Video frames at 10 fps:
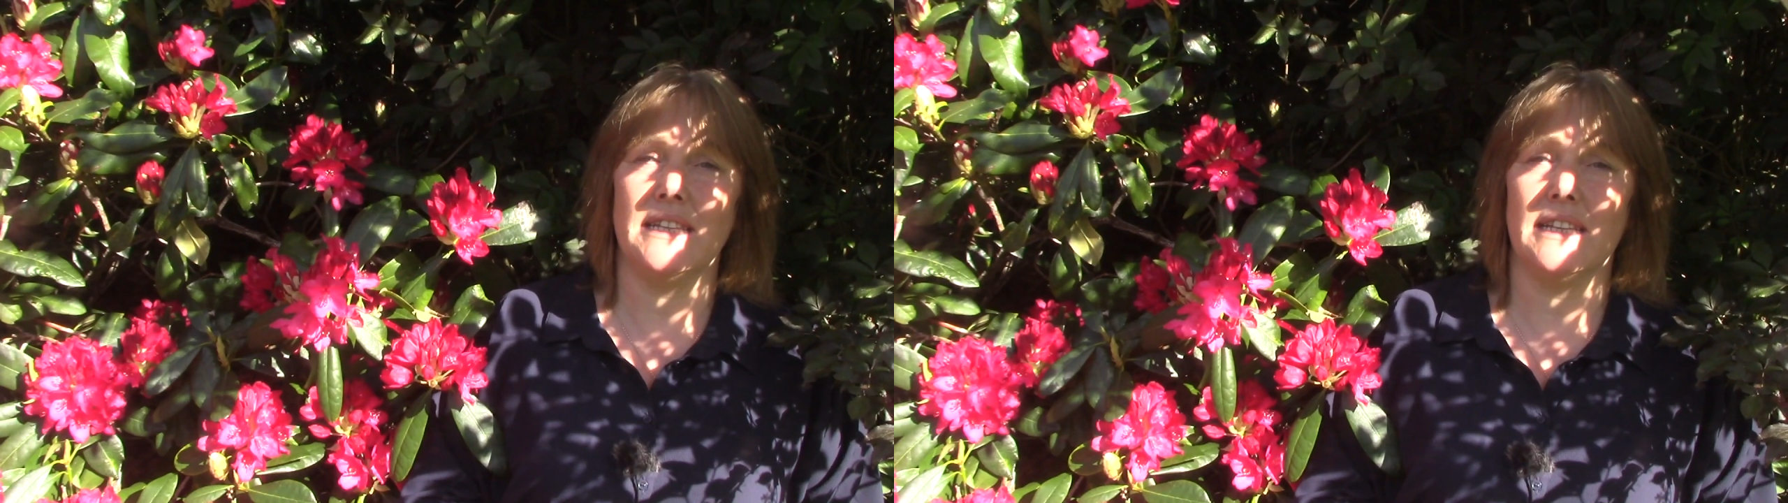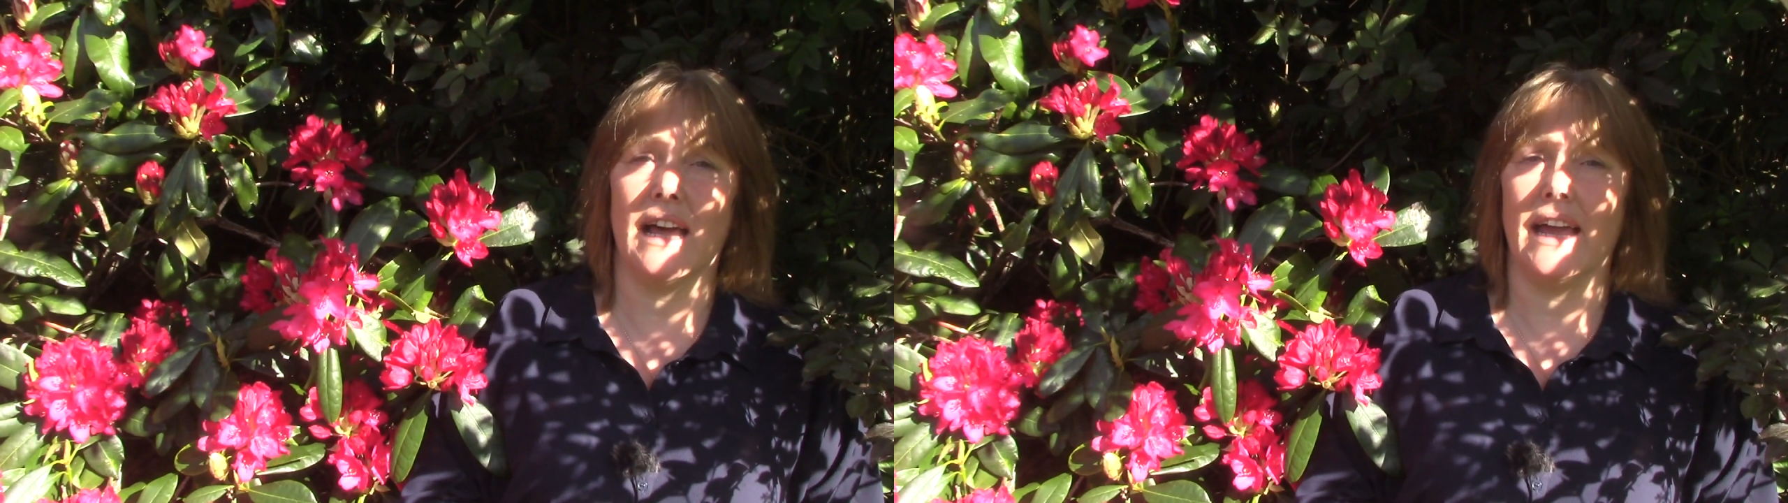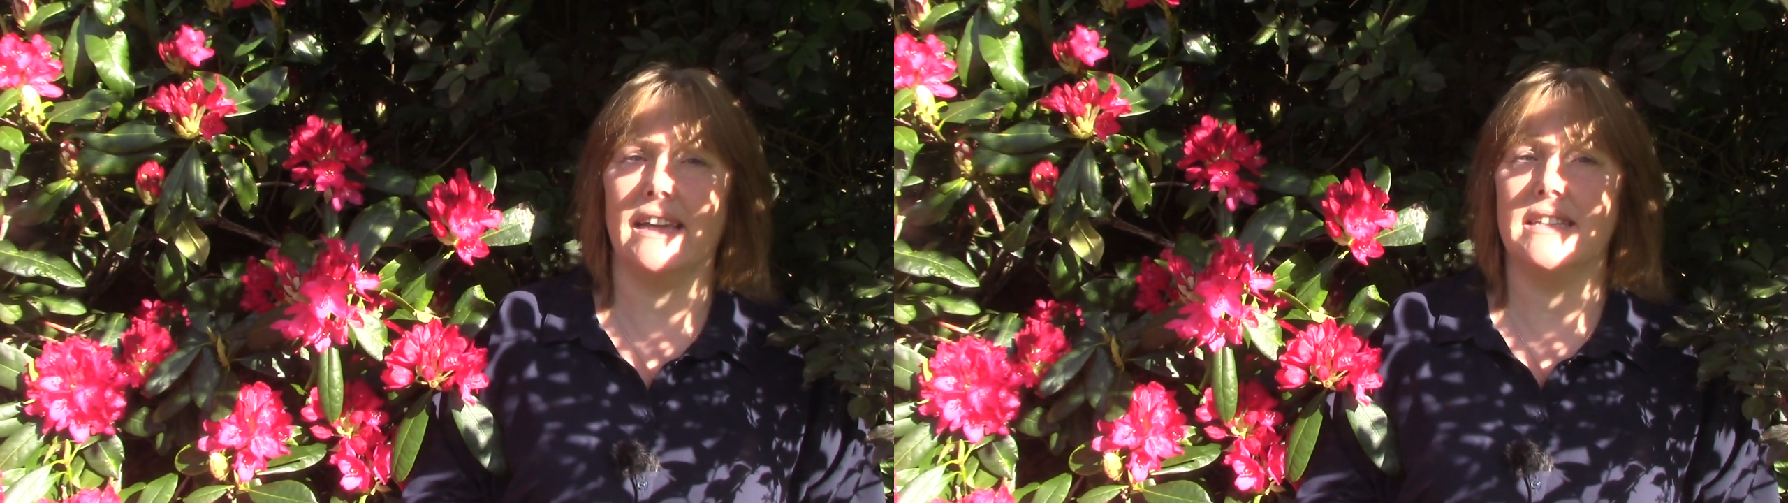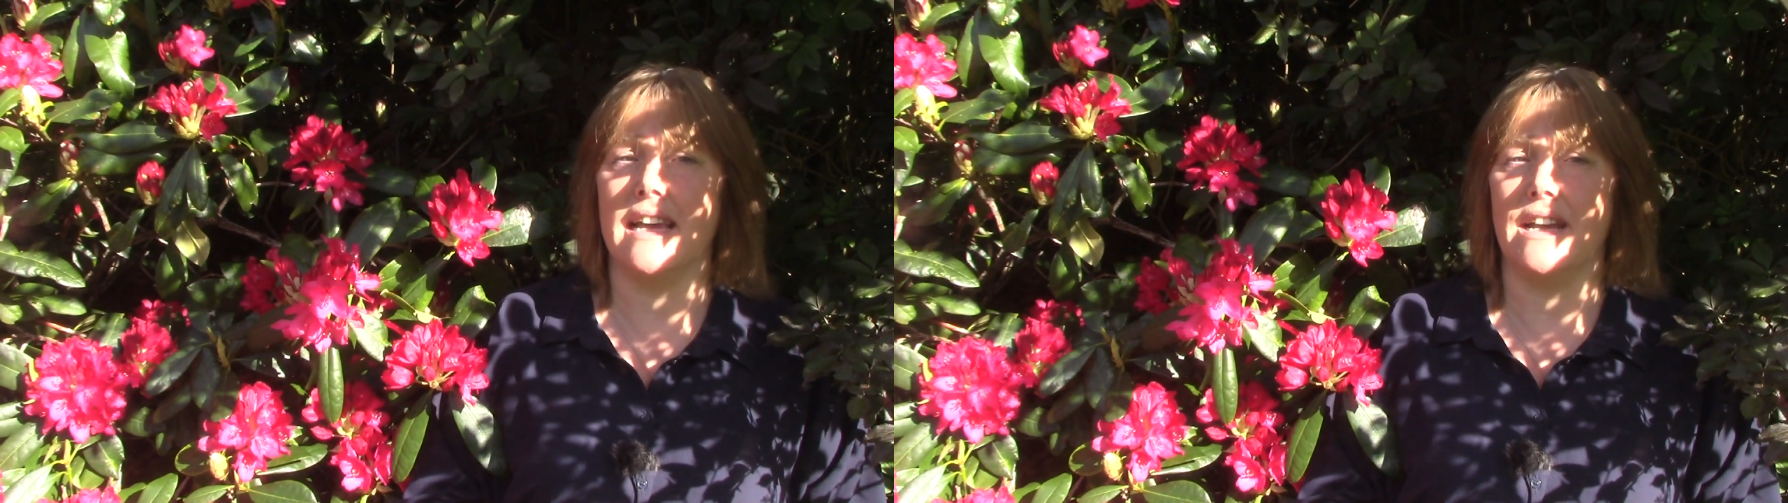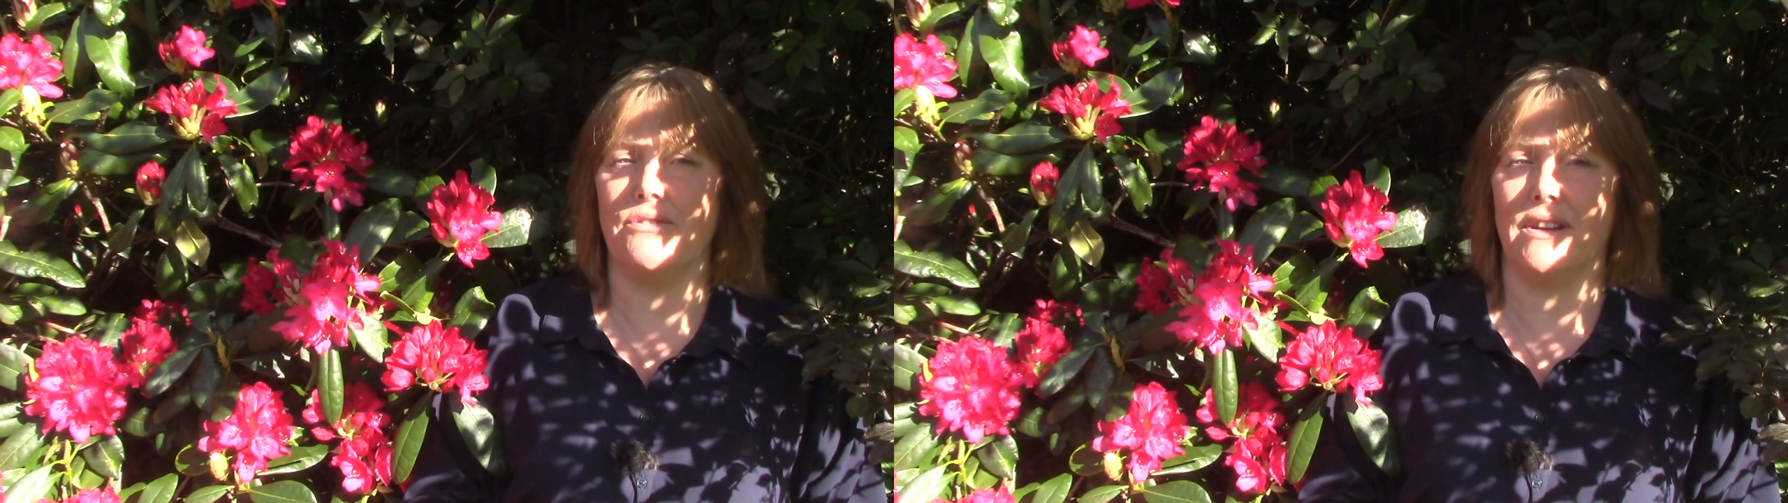dislike
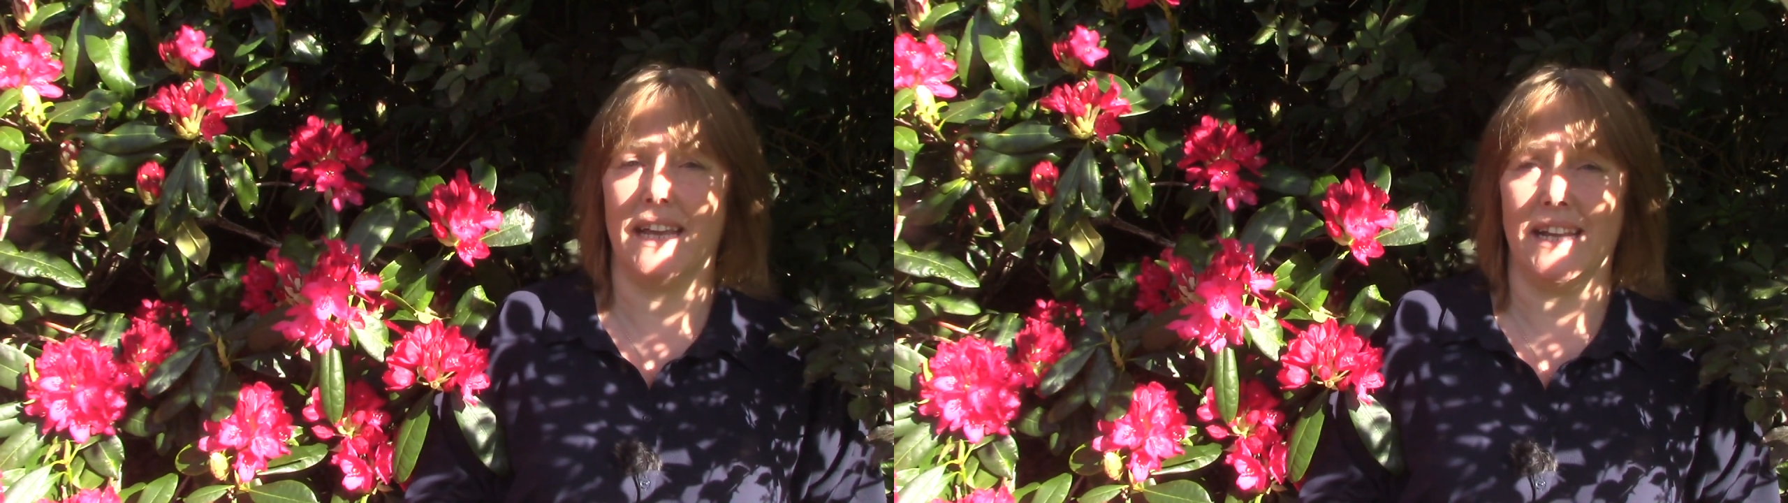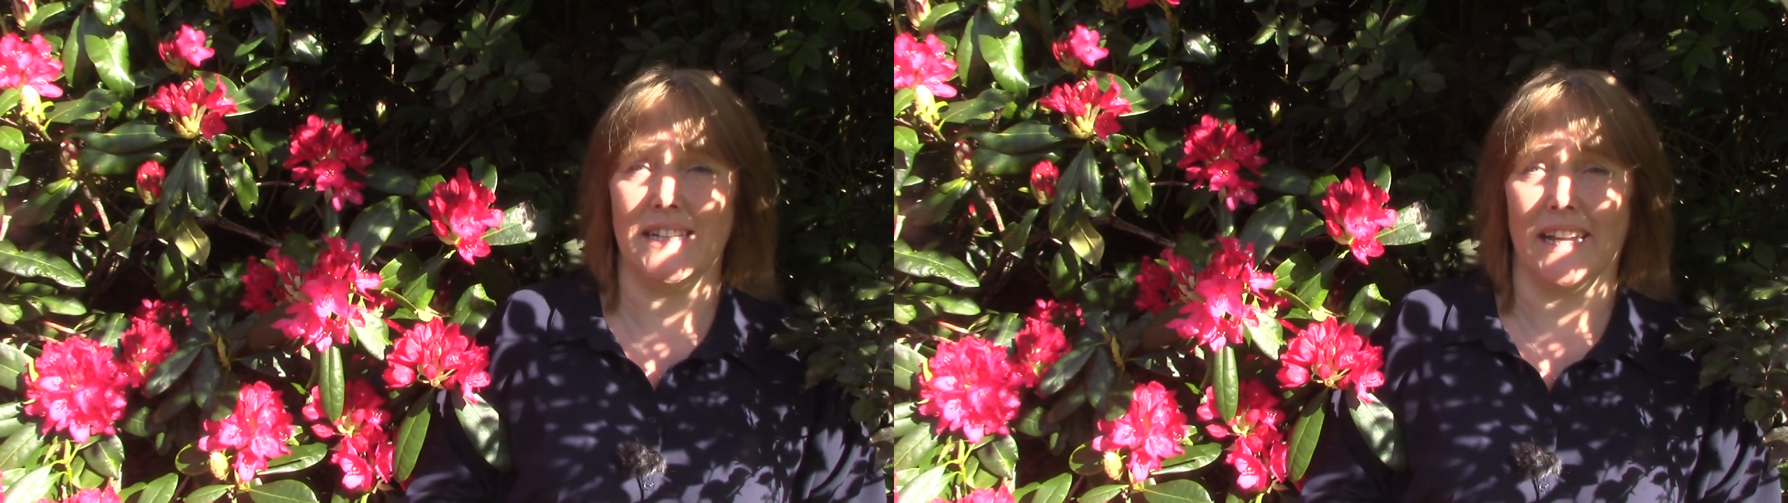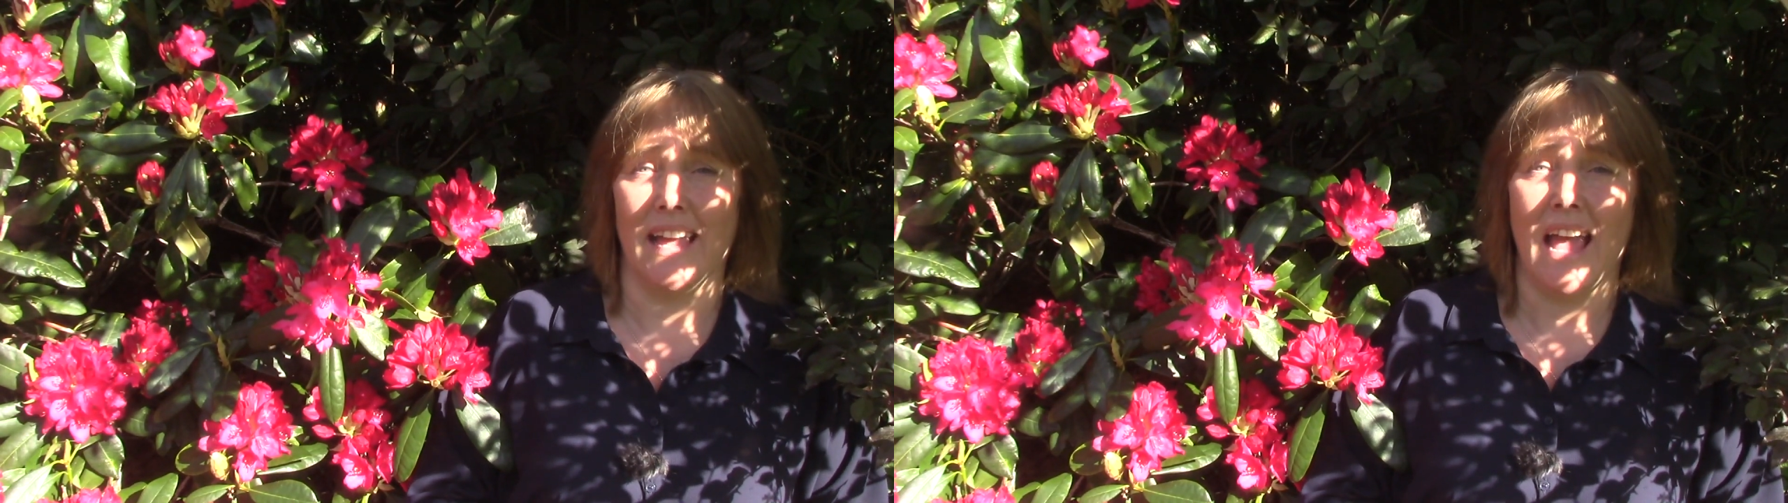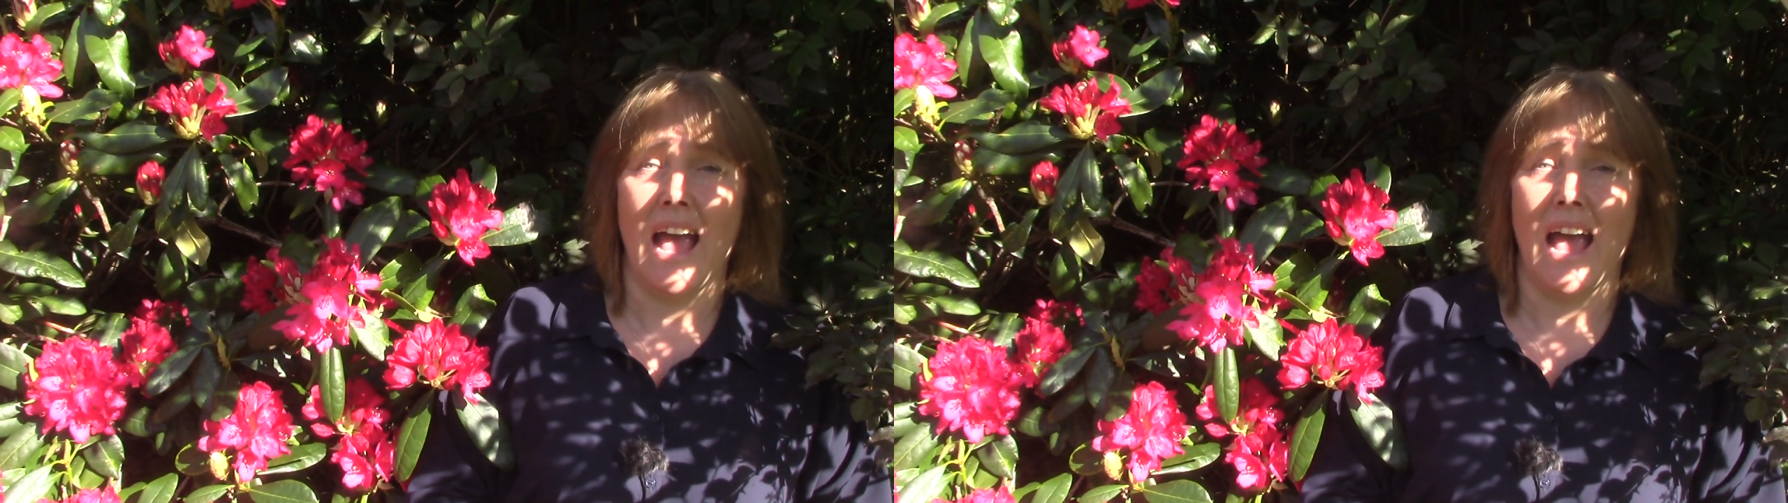central heating